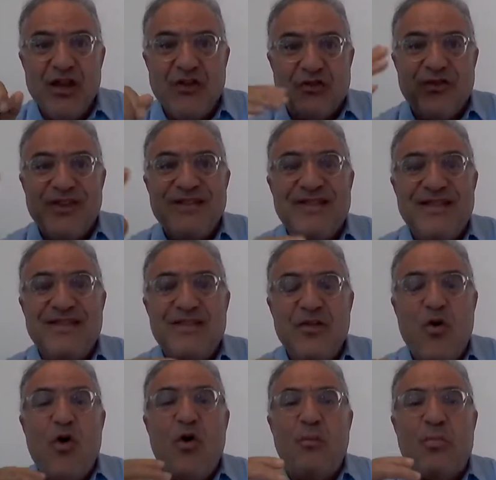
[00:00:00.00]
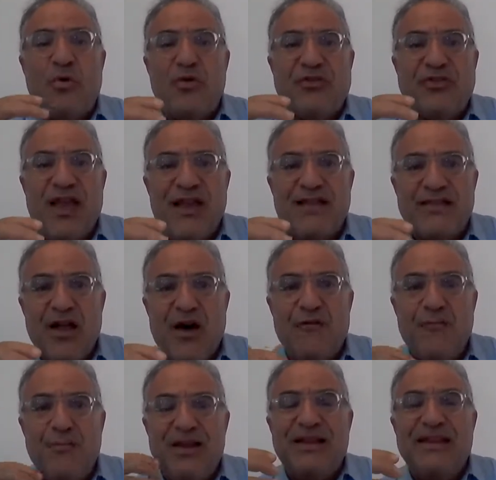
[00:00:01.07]
So this is the whole process
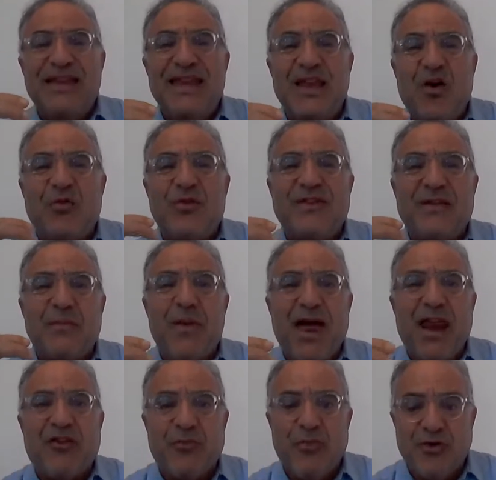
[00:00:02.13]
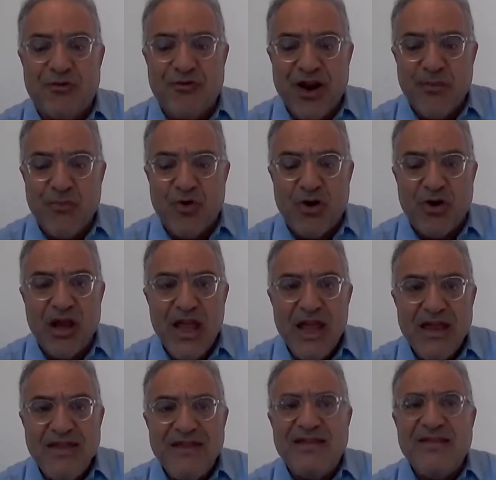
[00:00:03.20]
of building a risk management framework.
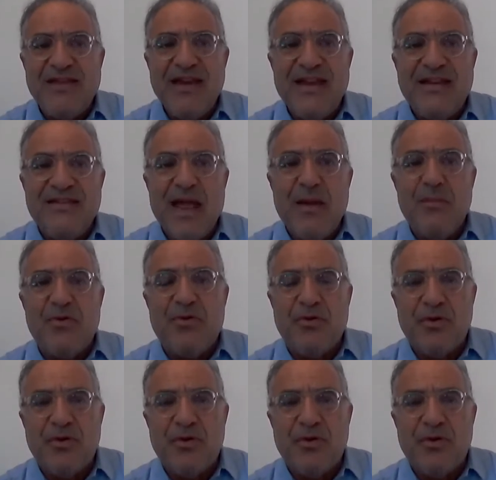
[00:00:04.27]
This is an example.